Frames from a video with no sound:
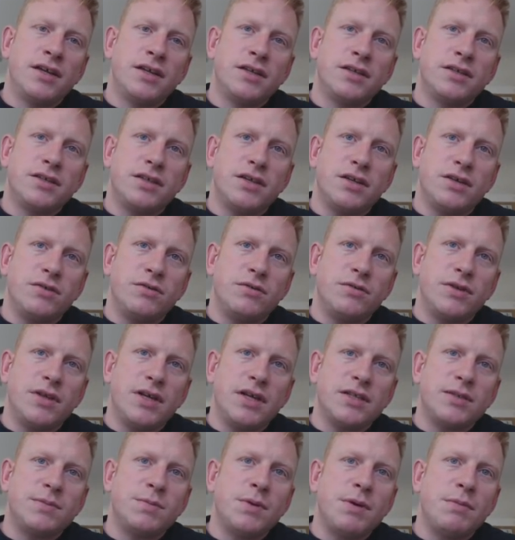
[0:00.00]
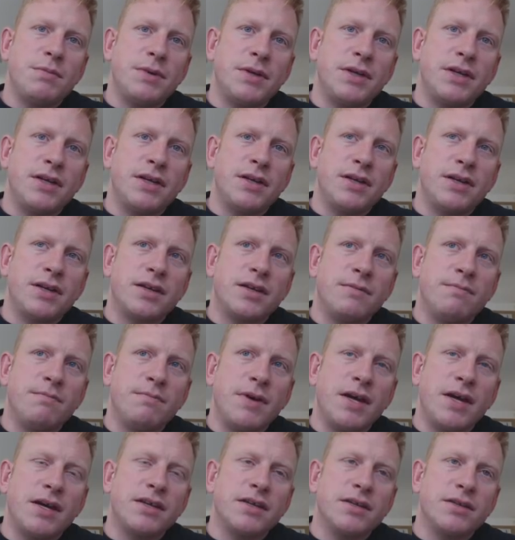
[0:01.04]
so that's probably going to come
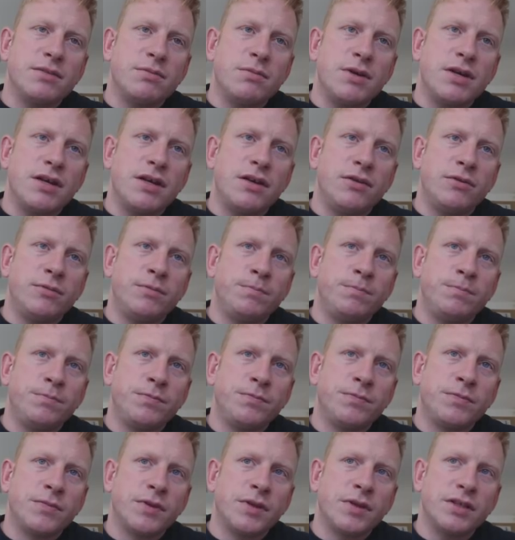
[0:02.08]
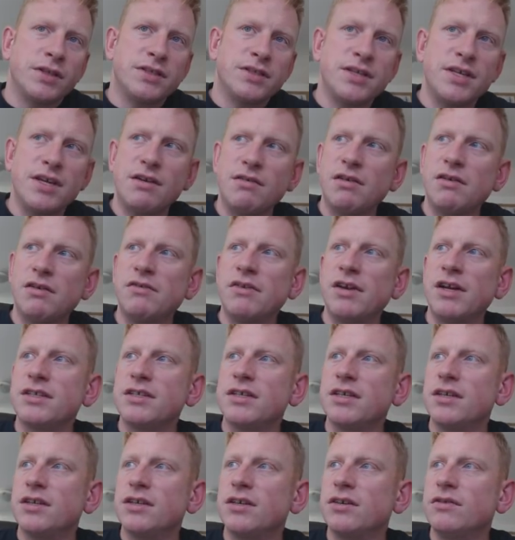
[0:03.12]
back as well. A 0
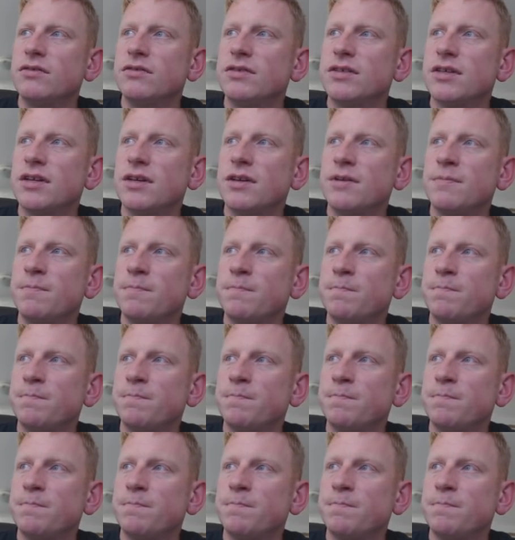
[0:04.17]
rated user.